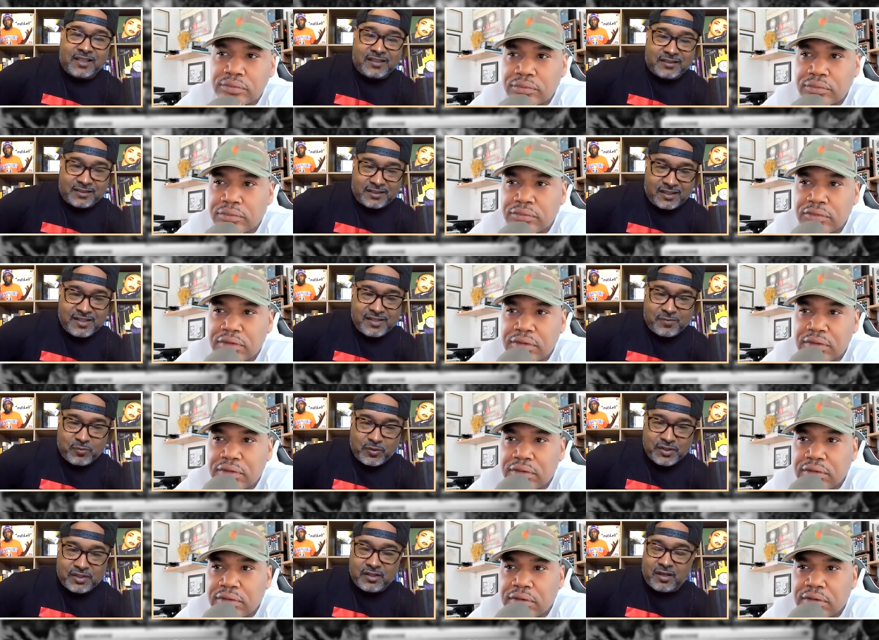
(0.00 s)
Speaker 1: is is
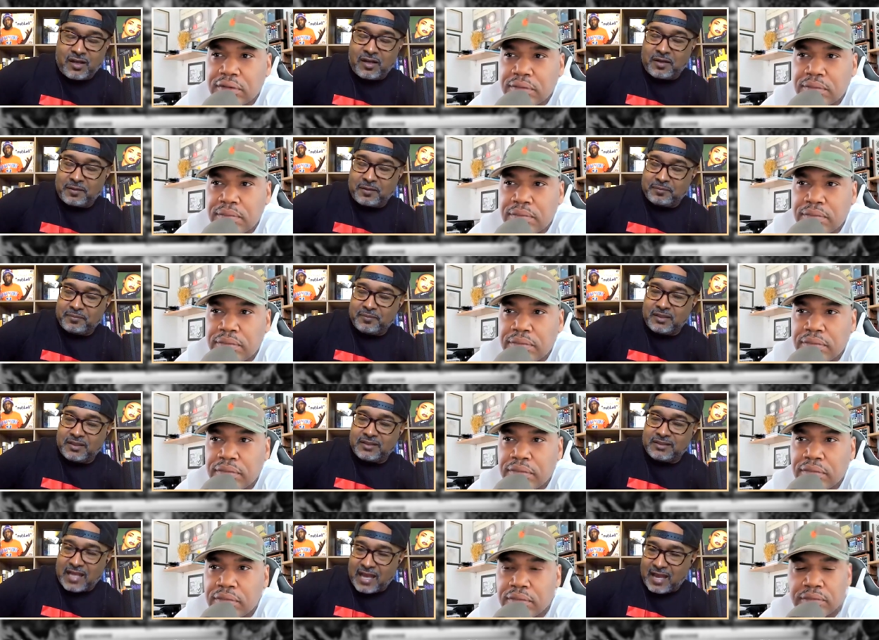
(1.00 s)
was your um
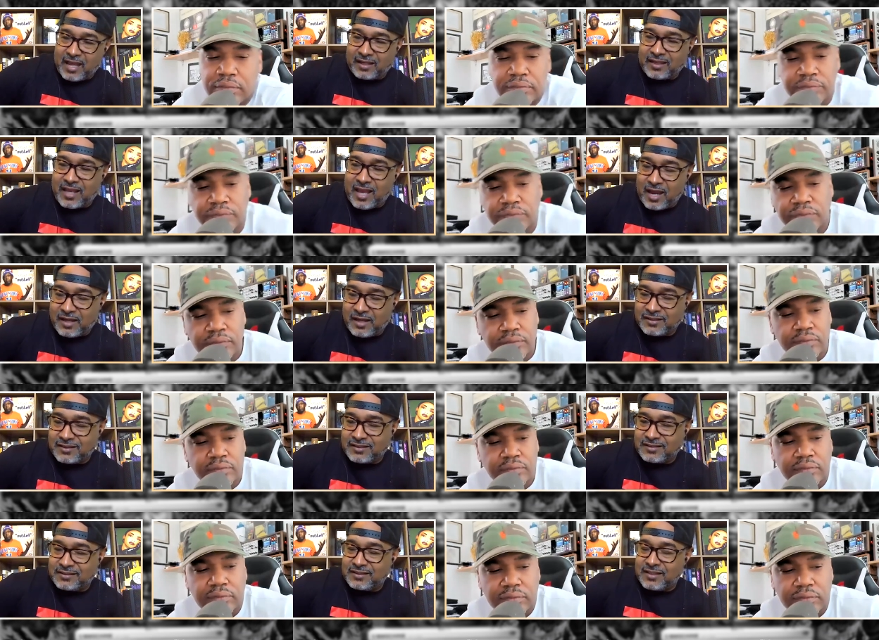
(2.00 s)
your tagline
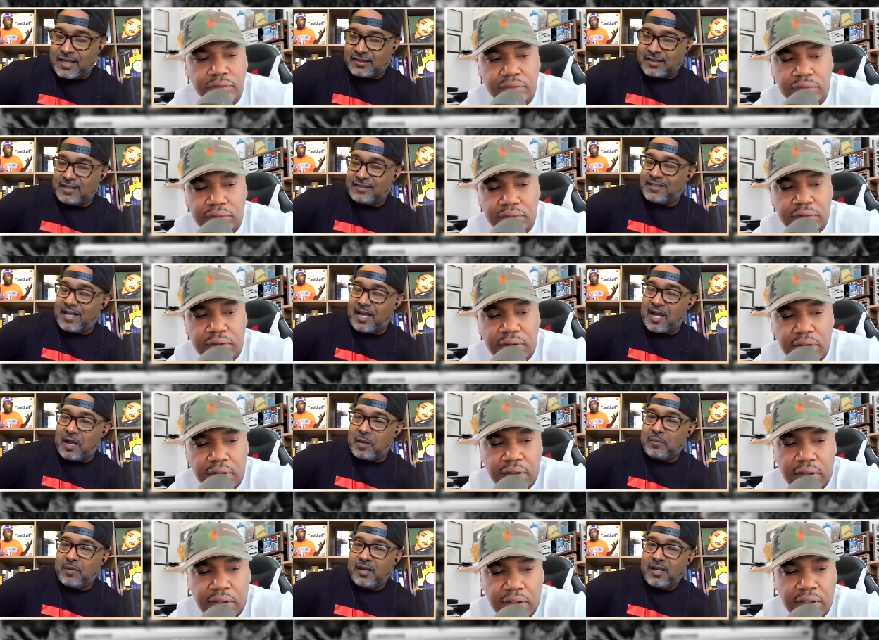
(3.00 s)
at, at that
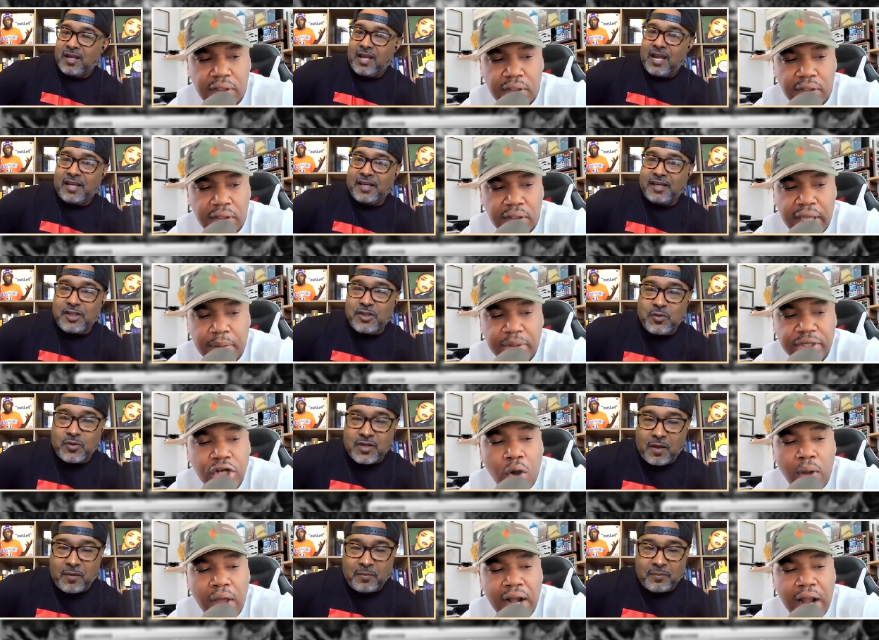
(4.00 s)
time. And yeah, then you, you
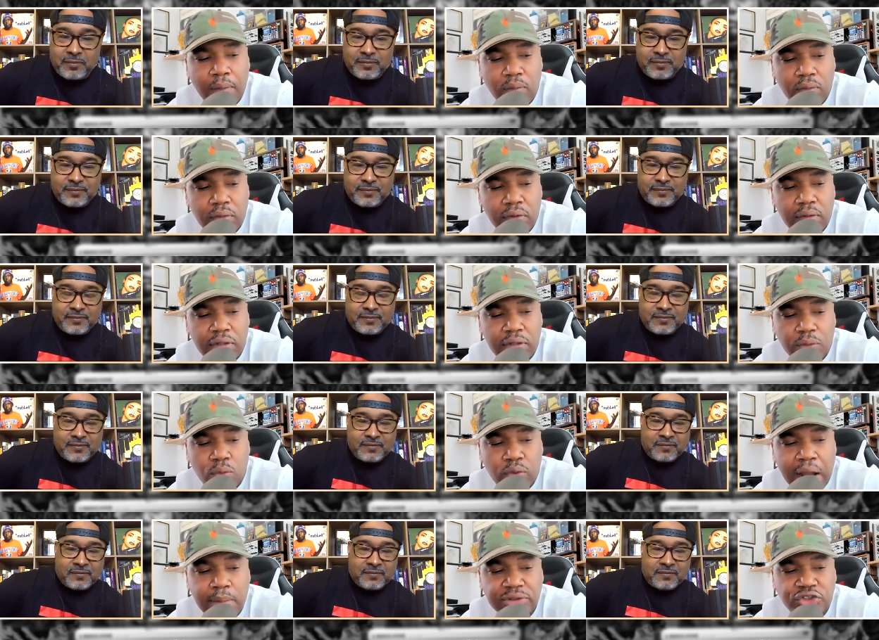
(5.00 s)
know come,
Speaker 2: what?
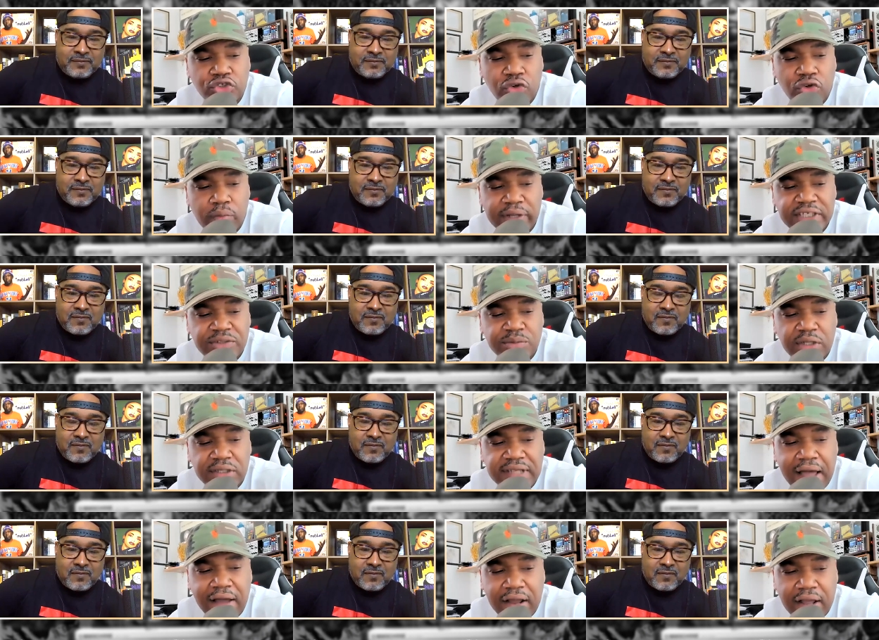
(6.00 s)
When I was doing reasonable
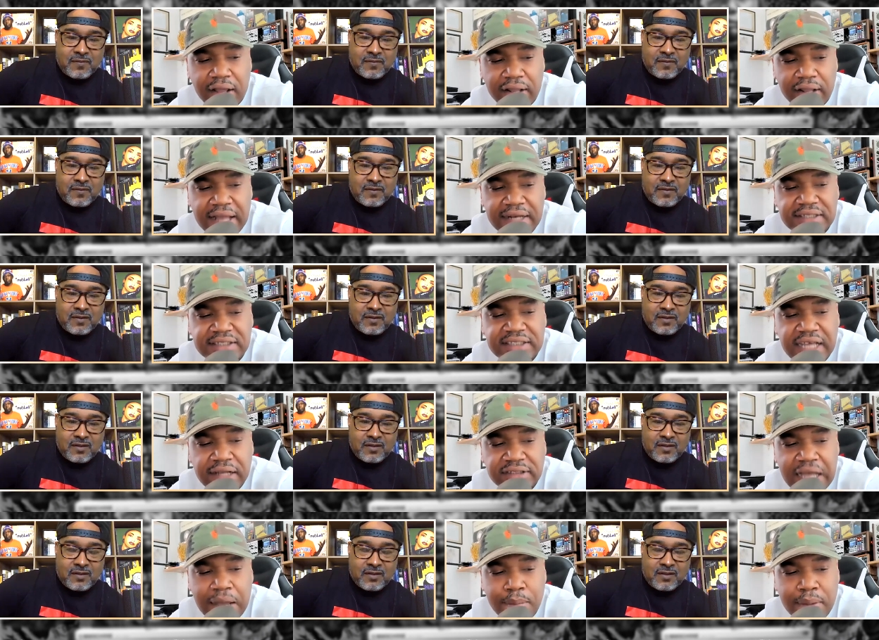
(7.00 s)
doubt, at the
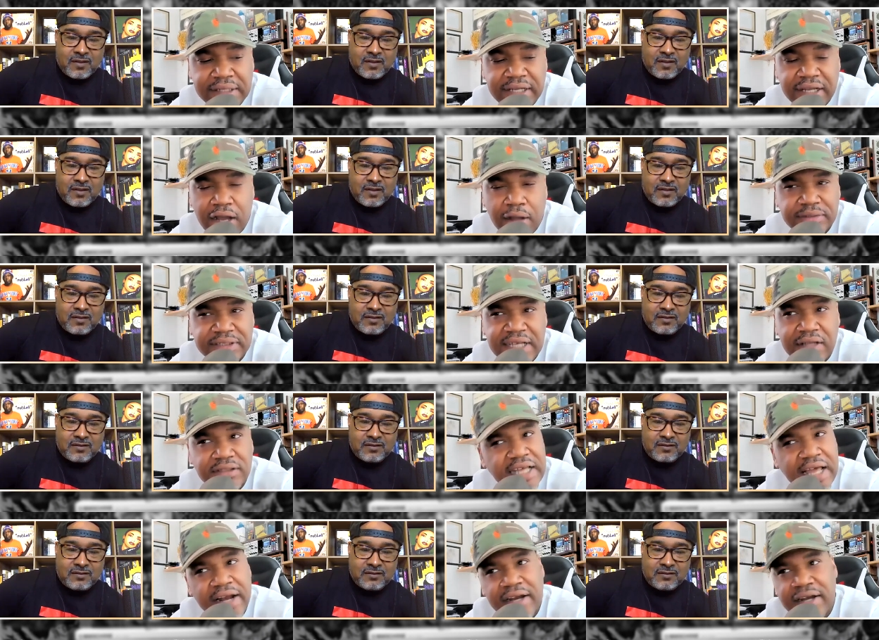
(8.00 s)
same time I did Uptown
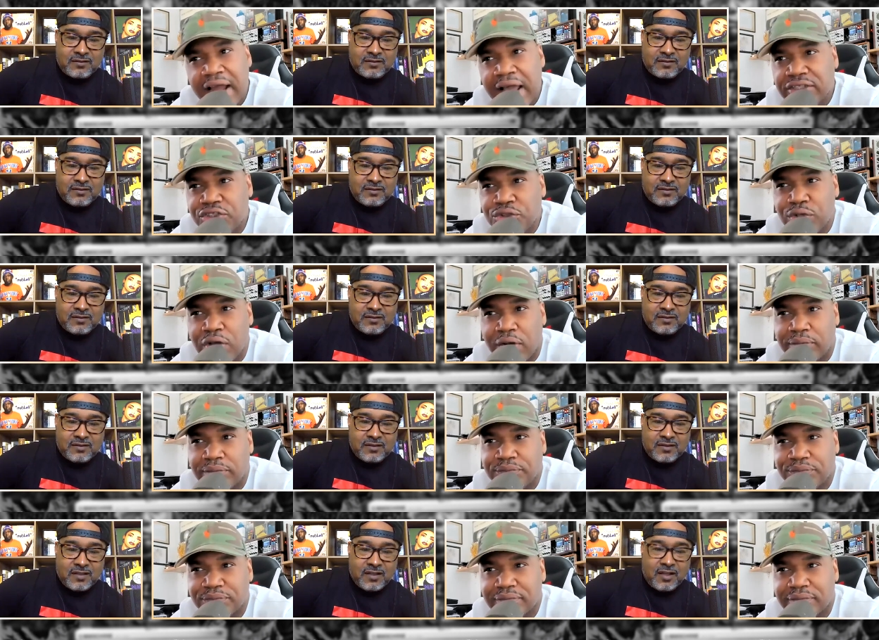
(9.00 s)
Saturday Night too, though.
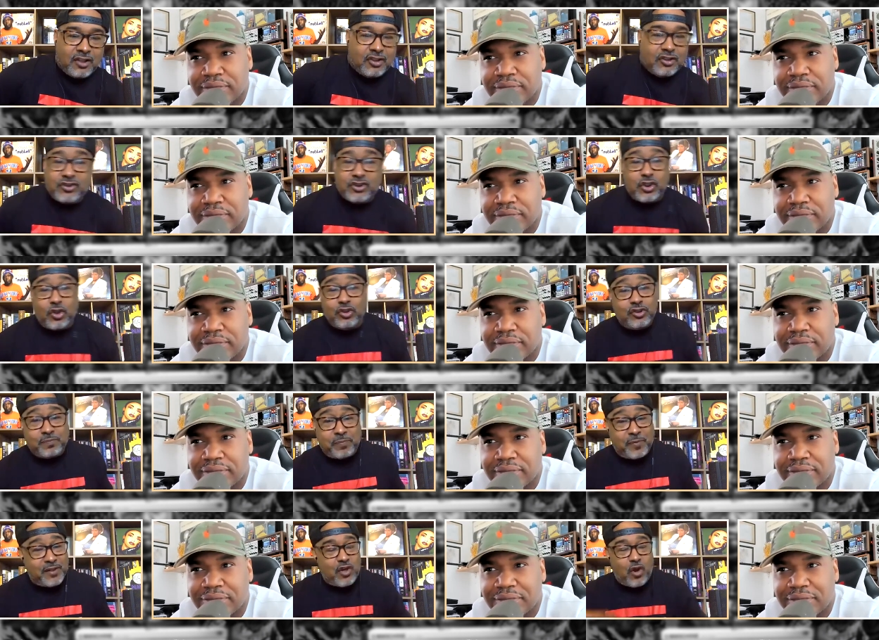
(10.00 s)
Speaker 1: So,
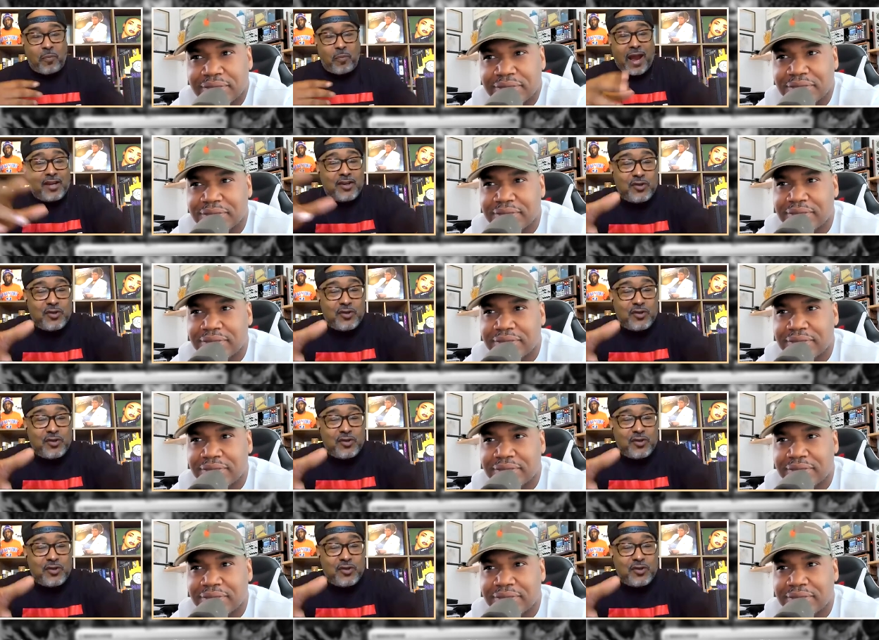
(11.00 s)
but nobody